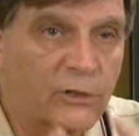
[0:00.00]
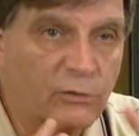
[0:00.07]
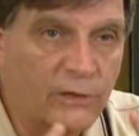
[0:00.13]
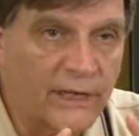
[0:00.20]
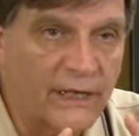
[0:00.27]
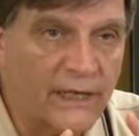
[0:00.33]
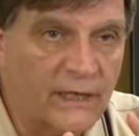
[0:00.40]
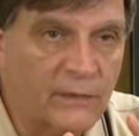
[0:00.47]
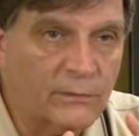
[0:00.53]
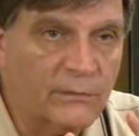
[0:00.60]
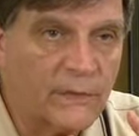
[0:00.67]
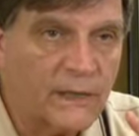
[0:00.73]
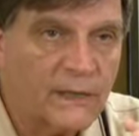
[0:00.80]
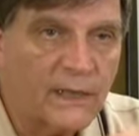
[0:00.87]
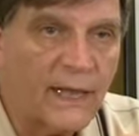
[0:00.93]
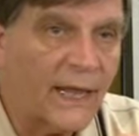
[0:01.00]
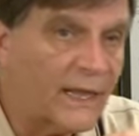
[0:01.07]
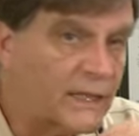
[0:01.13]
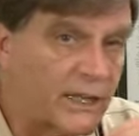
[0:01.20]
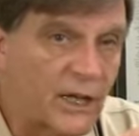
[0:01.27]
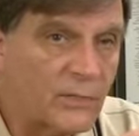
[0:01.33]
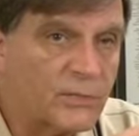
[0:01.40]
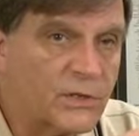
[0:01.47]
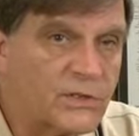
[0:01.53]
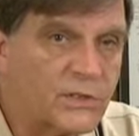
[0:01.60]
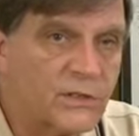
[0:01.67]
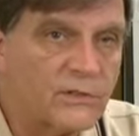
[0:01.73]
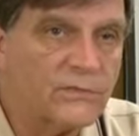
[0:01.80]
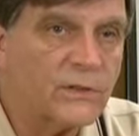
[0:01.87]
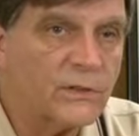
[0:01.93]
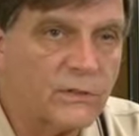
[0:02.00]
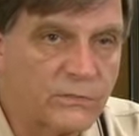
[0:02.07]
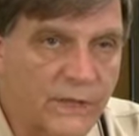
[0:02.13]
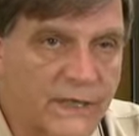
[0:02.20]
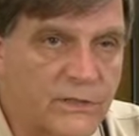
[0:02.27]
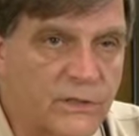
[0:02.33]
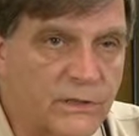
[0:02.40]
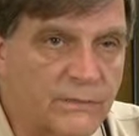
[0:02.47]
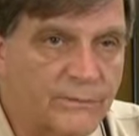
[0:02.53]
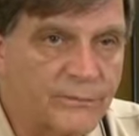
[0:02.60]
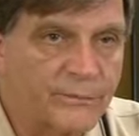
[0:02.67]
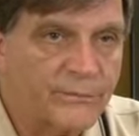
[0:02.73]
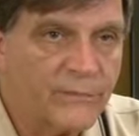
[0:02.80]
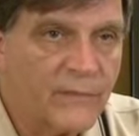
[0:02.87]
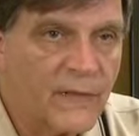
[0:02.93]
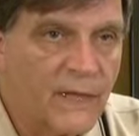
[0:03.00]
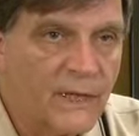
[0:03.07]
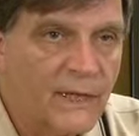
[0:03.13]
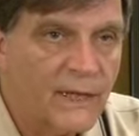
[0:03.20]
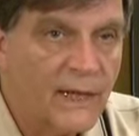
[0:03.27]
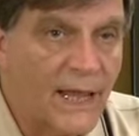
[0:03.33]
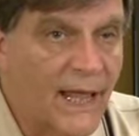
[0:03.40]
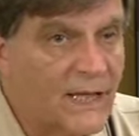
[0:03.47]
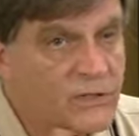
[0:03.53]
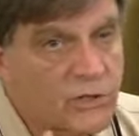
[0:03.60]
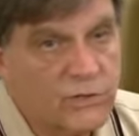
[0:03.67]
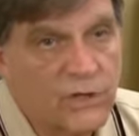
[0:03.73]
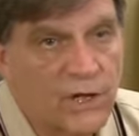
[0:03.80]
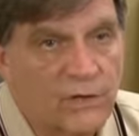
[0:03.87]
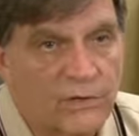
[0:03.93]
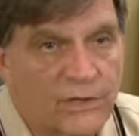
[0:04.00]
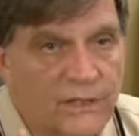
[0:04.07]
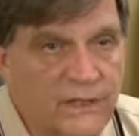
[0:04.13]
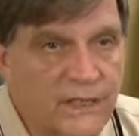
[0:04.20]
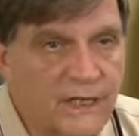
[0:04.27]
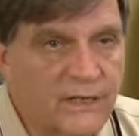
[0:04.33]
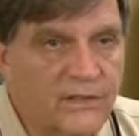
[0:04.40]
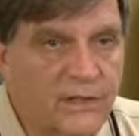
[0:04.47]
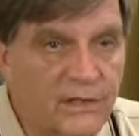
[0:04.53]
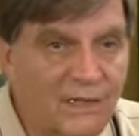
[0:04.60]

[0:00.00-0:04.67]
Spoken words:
the cranium and the upper cervical region. As you know, the teeth